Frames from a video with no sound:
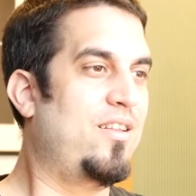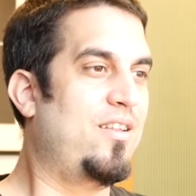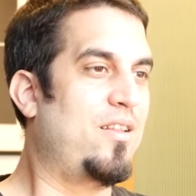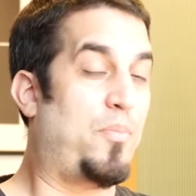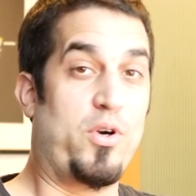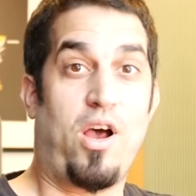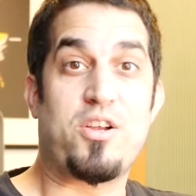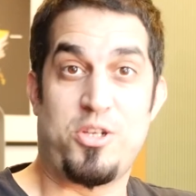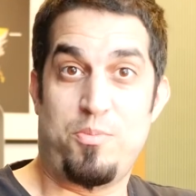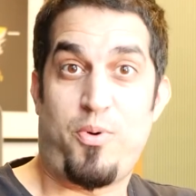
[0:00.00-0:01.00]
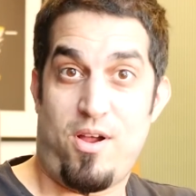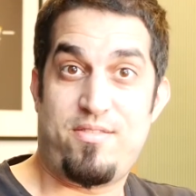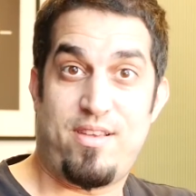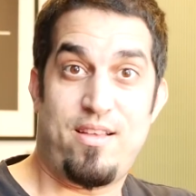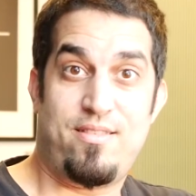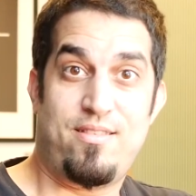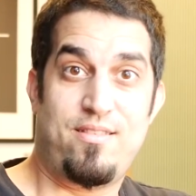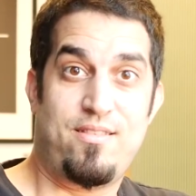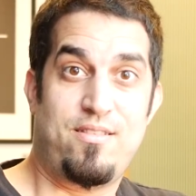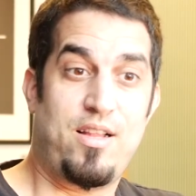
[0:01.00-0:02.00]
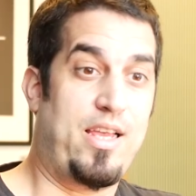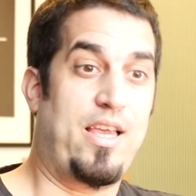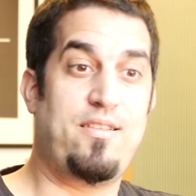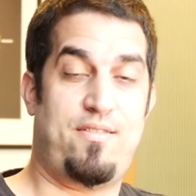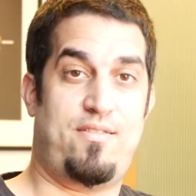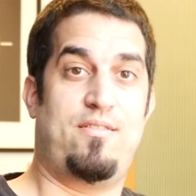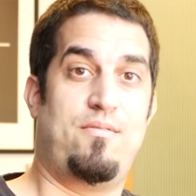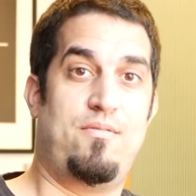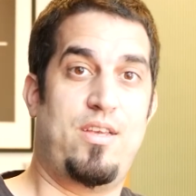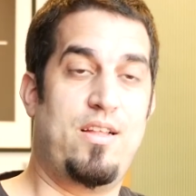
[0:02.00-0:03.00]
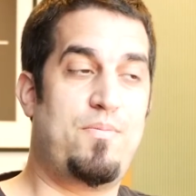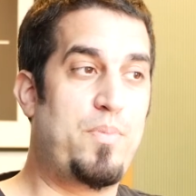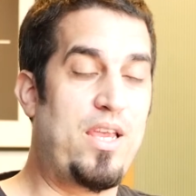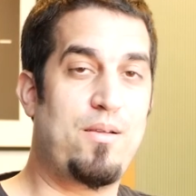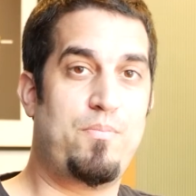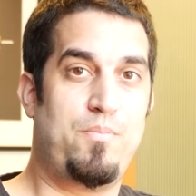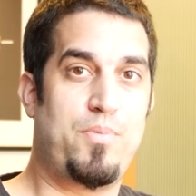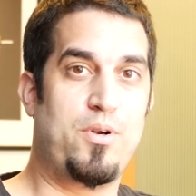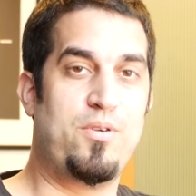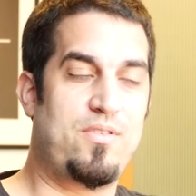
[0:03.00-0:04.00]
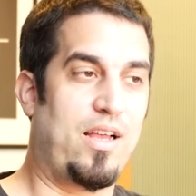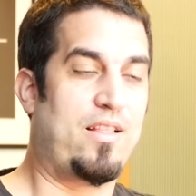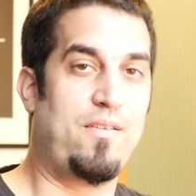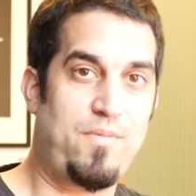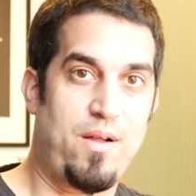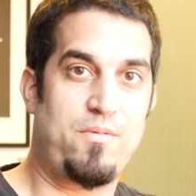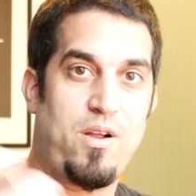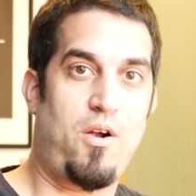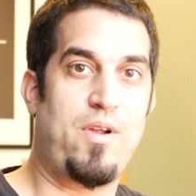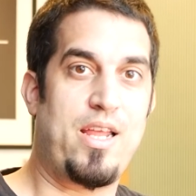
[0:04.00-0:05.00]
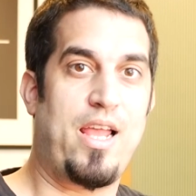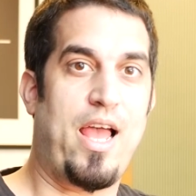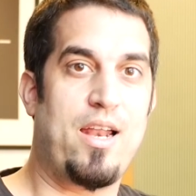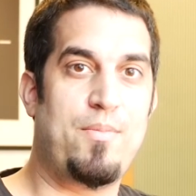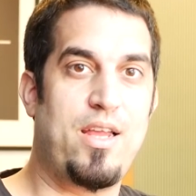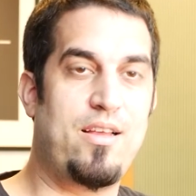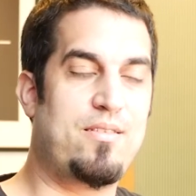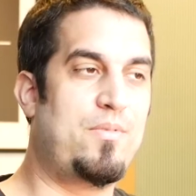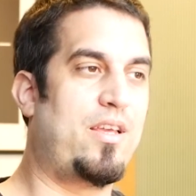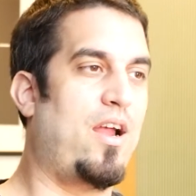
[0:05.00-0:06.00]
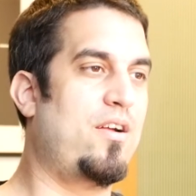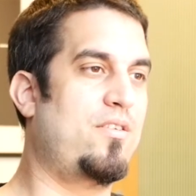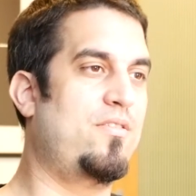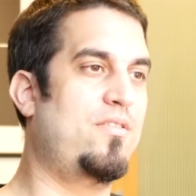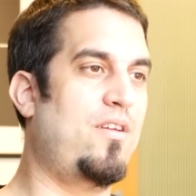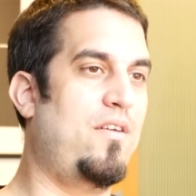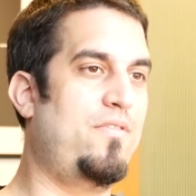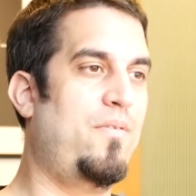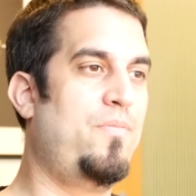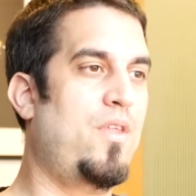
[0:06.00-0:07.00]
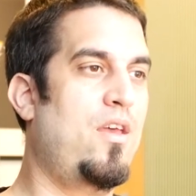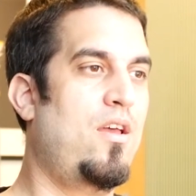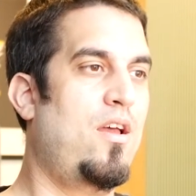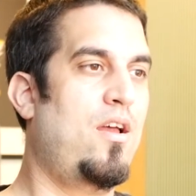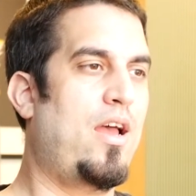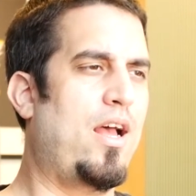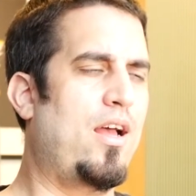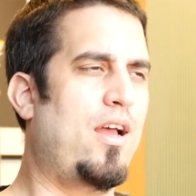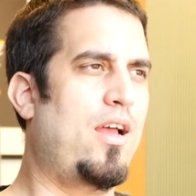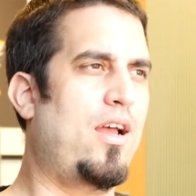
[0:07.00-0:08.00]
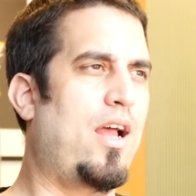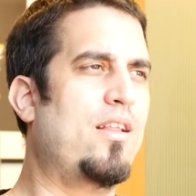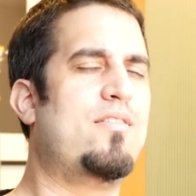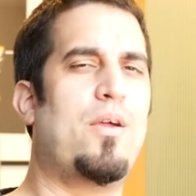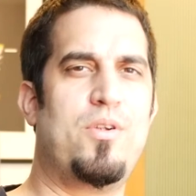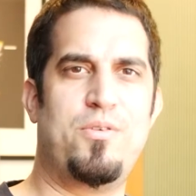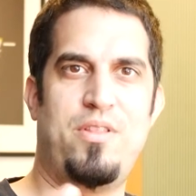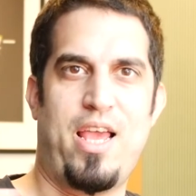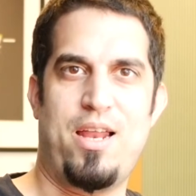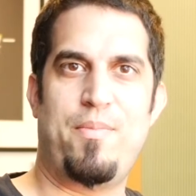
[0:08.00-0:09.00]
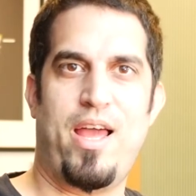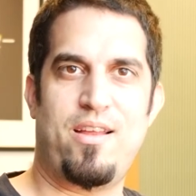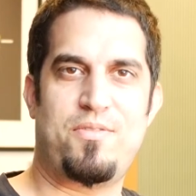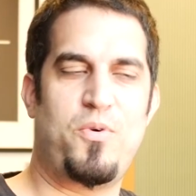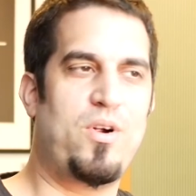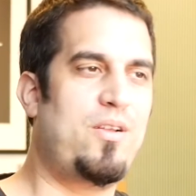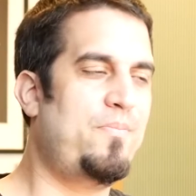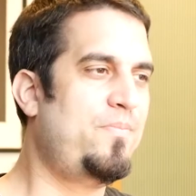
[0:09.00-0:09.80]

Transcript: production process. Like it's being produced. Like they're already animating some of the characters and stuff. At least they were doing the animatics for it.